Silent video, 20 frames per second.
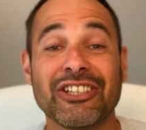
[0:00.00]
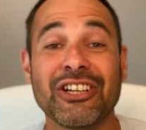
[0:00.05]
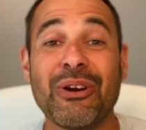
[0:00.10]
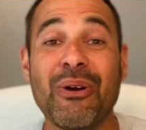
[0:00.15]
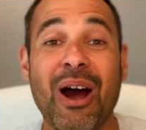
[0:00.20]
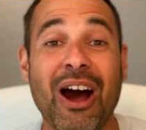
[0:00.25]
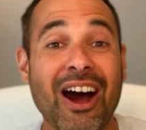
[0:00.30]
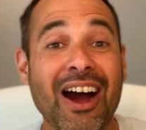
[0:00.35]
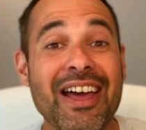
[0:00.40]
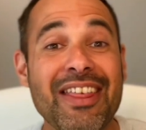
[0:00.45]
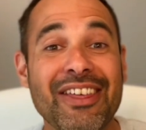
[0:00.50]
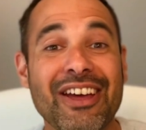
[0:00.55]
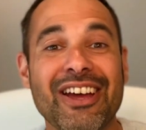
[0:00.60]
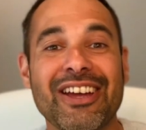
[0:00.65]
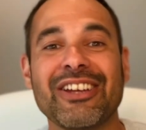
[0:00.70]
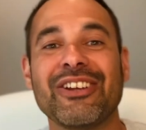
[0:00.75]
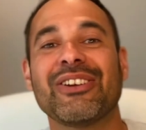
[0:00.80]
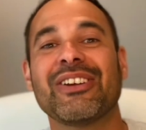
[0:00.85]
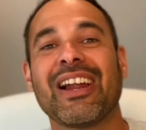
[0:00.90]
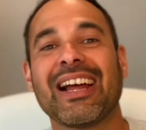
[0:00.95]
So either
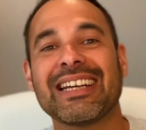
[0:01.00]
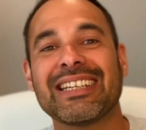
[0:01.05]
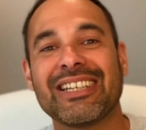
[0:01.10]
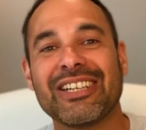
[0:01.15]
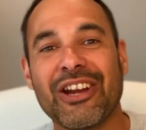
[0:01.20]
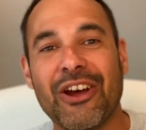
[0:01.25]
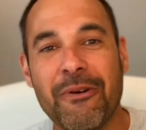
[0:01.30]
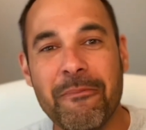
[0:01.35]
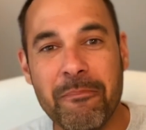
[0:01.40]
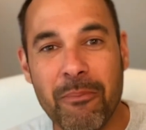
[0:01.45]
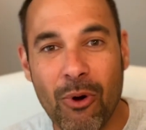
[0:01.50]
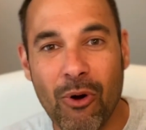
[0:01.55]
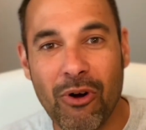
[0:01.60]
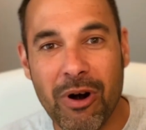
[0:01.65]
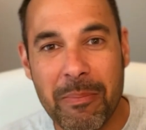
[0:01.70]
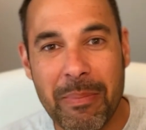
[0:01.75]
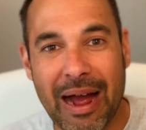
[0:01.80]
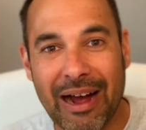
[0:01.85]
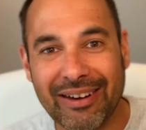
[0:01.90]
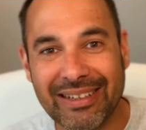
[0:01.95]
you'd like to know more
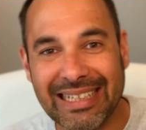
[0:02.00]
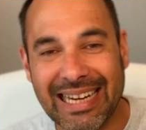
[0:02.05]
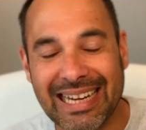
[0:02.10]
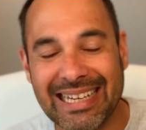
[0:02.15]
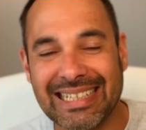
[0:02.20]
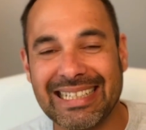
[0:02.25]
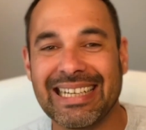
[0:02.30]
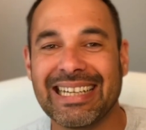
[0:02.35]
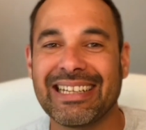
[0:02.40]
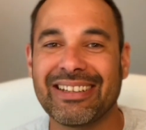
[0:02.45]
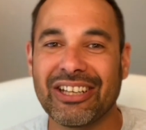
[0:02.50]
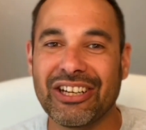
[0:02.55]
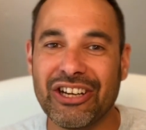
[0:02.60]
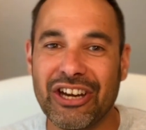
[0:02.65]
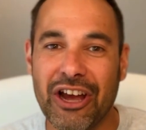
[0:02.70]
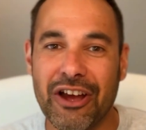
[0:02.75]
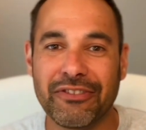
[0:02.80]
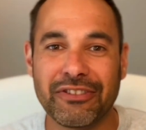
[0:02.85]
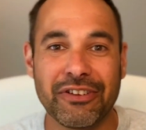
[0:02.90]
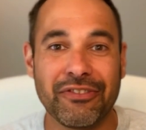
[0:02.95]
about testing the
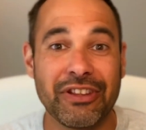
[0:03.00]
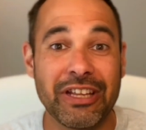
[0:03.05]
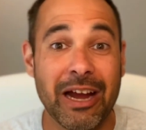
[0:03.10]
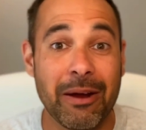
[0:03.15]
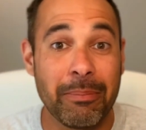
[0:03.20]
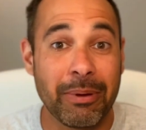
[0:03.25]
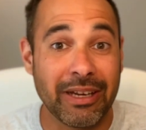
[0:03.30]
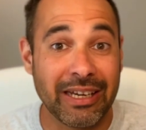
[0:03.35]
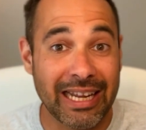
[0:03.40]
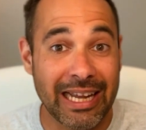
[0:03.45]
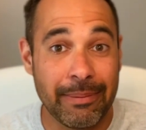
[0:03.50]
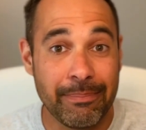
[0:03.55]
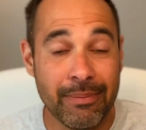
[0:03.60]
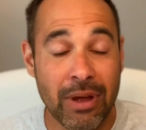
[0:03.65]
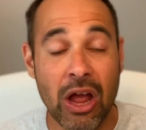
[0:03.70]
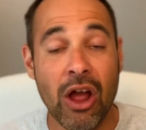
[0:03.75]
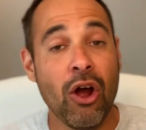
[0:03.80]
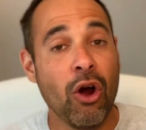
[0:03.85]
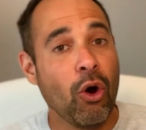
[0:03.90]
nerves of the upper limb,